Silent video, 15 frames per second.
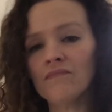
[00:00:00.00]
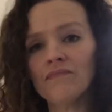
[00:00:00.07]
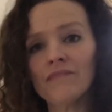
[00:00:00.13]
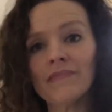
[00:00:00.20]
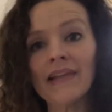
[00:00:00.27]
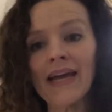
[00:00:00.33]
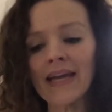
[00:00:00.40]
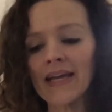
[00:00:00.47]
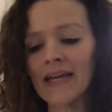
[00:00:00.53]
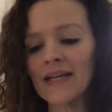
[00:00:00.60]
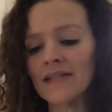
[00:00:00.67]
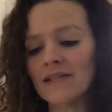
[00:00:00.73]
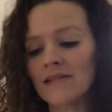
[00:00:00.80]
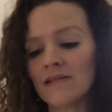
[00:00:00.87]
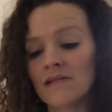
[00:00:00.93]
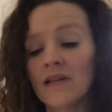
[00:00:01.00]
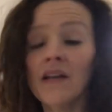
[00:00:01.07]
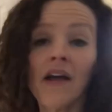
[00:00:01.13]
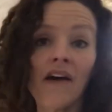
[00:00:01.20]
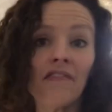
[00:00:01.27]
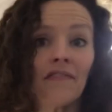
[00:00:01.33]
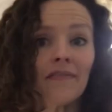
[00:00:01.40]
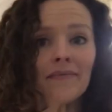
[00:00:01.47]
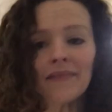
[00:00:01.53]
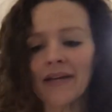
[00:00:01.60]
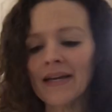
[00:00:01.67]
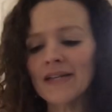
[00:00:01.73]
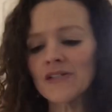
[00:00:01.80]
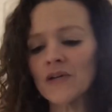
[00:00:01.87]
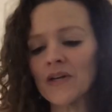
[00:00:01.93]
like it's enough.
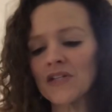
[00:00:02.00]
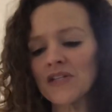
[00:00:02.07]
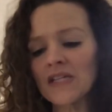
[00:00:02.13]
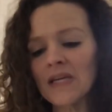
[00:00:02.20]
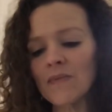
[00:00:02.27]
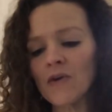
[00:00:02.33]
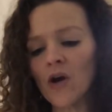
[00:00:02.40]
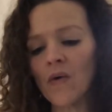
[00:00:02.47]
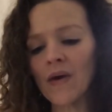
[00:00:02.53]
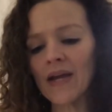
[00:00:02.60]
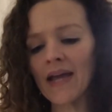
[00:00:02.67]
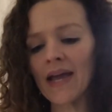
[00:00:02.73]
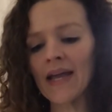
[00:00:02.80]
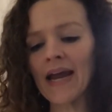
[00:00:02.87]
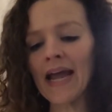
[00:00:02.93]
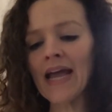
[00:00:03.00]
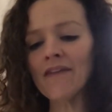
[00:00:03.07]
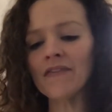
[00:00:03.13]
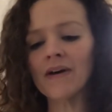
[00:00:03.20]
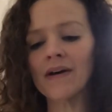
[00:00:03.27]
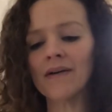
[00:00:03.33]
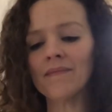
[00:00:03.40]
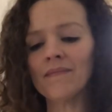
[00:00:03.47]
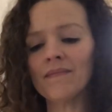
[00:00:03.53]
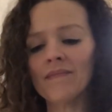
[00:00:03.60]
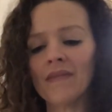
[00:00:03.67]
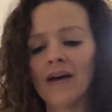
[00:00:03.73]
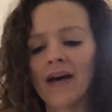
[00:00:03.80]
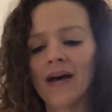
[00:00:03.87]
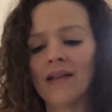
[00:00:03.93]
So I'll just keep going. And I have a
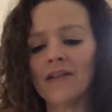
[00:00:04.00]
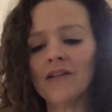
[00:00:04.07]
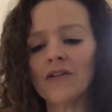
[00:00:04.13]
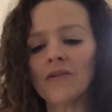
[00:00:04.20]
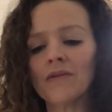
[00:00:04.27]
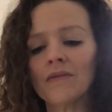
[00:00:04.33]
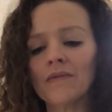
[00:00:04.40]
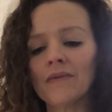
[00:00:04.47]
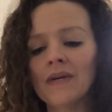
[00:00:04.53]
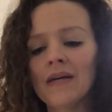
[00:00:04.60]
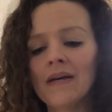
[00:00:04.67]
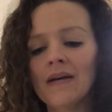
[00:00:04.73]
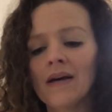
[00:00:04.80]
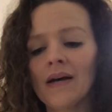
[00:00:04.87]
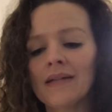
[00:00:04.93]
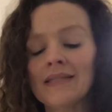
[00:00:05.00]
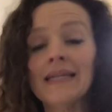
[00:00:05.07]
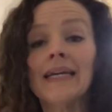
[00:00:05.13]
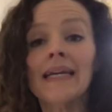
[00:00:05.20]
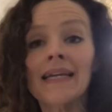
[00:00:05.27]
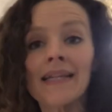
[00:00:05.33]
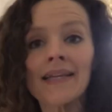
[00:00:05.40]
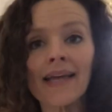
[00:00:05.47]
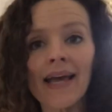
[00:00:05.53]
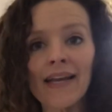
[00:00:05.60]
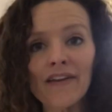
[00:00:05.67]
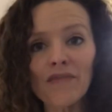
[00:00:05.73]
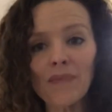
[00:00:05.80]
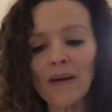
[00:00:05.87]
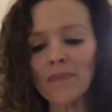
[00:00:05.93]
little ding in the end
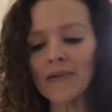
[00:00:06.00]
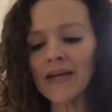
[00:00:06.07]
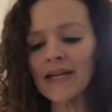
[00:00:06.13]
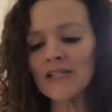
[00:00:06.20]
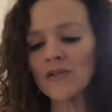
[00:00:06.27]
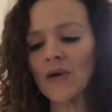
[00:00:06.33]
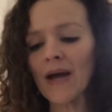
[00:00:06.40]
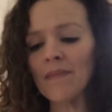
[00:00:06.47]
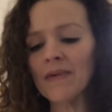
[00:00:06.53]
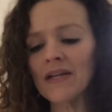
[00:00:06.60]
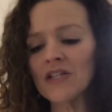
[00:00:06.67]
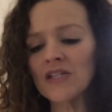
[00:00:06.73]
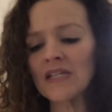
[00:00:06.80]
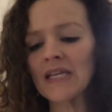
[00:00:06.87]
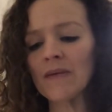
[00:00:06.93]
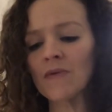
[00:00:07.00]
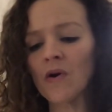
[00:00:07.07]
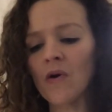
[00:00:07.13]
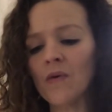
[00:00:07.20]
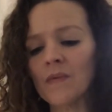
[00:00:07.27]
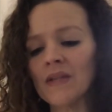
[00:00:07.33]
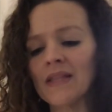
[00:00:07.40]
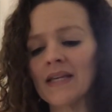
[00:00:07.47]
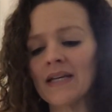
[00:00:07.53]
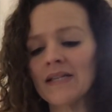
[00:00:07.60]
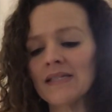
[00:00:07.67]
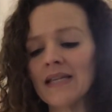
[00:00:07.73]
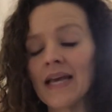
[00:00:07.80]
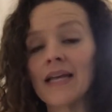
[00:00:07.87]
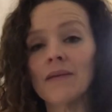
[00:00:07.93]
of my blade. So I'm going to just keep going with
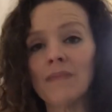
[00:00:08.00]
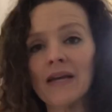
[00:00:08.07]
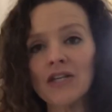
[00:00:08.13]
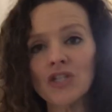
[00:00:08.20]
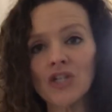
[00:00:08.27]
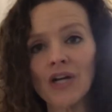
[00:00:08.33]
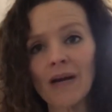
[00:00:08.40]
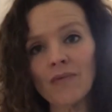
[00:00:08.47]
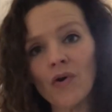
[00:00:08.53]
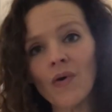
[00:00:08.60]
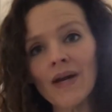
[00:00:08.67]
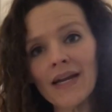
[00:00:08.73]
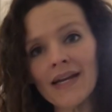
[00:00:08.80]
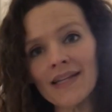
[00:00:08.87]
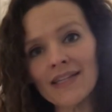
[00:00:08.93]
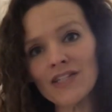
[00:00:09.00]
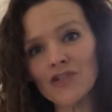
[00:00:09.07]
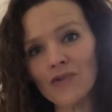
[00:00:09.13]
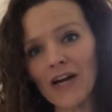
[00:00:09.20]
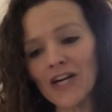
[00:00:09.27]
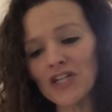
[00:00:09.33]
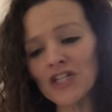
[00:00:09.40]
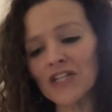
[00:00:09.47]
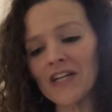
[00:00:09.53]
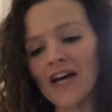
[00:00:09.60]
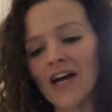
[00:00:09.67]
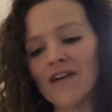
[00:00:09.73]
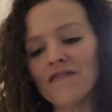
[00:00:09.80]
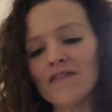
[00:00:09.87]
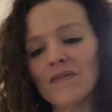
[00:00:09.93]
this and make sure I'm going in the direction
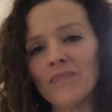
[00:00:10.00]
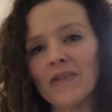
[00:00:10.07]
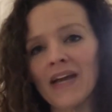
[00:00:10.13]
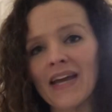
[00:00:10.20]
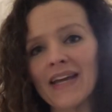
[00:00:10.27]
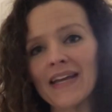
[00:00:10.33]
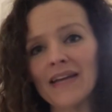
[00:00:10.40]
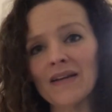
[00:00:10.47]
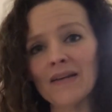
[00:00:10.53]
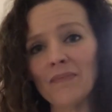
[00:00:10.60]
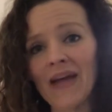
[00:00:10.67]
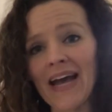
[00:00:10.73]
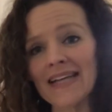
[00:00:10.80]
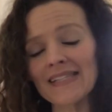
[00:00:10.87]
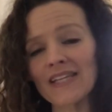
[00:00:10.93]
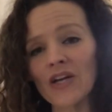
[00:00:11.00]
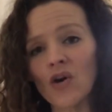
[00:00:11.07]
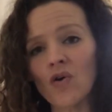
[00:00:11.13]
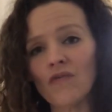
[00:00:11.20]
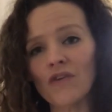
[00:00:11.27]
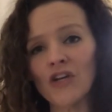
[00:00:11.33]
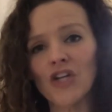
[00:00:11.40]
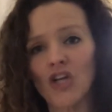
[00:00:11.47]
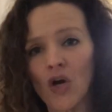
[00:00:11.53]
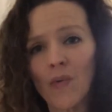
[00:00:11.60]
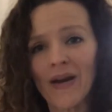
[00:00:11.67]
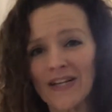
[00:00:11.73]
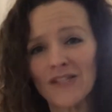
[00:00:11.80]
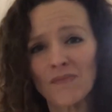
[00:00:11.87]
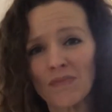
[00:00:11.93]
of the blade and passing over it. You don't
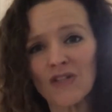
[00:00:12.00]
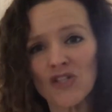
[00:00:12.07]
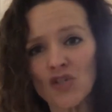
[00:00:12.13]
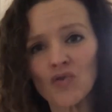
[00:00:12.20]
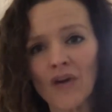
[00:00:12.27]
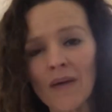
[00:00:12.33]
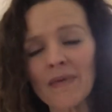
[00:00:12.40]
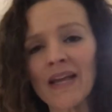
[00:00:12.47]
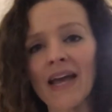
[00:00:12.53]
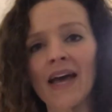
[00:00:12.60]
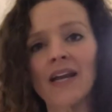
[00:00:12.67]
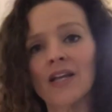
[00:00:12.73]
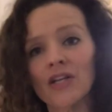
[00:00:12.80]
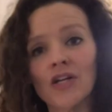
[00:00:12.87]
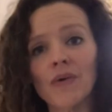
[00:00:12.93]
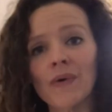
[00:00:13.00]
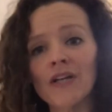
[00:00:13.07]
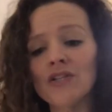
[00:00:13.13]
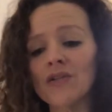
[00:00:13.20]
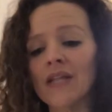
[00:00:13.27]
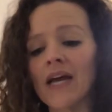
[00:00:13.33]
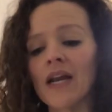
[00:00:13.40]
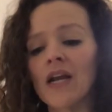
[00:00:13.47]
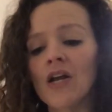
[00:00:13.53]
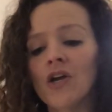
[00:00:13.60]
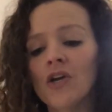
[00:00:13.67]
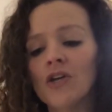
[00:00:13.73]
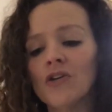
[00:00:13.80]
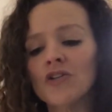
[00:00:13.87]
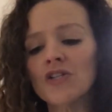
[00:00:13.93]
want to be scrubbing at it. You don't want to do that.
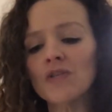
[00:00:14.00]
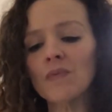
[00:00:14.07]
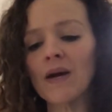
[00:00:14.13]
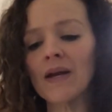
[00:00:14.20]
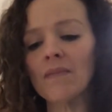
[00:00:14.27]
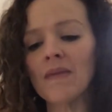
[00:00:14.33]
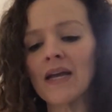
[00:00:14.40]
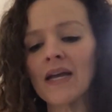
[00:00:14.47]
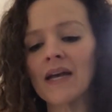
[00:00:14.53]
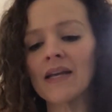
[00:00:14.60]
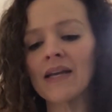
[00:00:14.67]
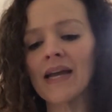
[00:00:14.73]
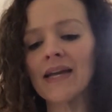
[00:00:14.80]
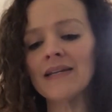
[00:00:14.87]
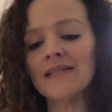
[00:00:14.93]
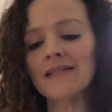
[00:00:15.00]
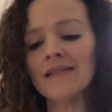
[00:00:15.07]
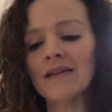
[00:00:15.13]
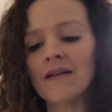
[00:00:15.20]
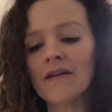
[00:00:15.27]
You just want to make a nice,